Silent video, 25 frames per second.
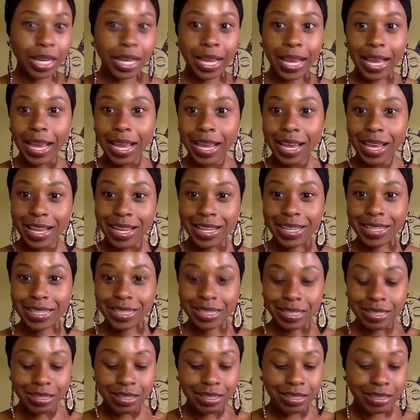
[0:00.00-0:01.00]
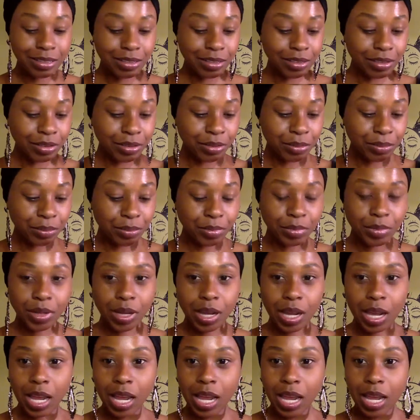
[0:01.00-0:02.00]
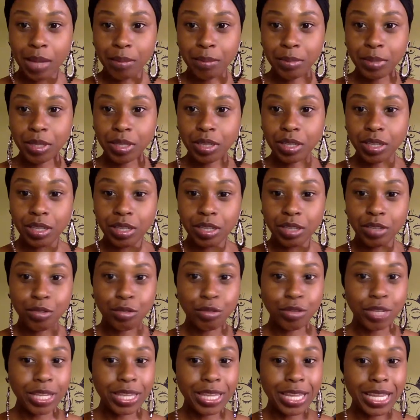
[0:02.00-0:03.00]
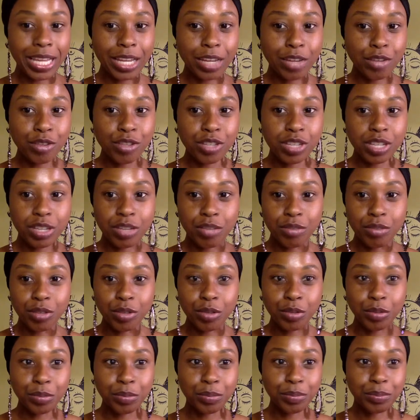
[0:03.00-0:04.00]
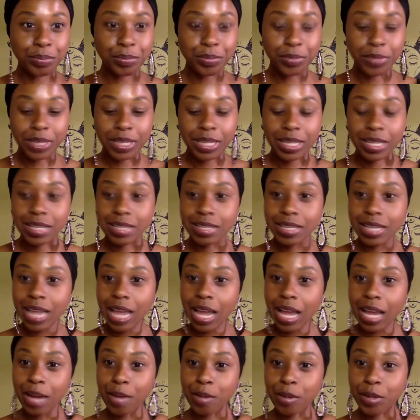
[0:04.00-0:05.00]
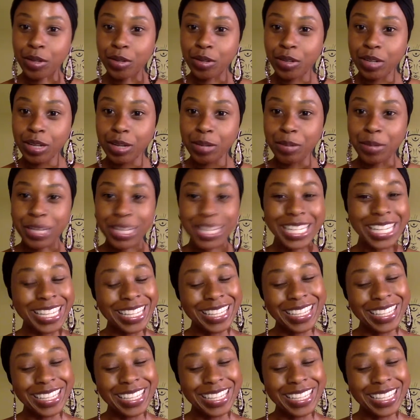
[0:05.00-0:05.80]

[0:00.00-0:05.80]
And I'm gonna read the energy in the room. Say hi when you come in.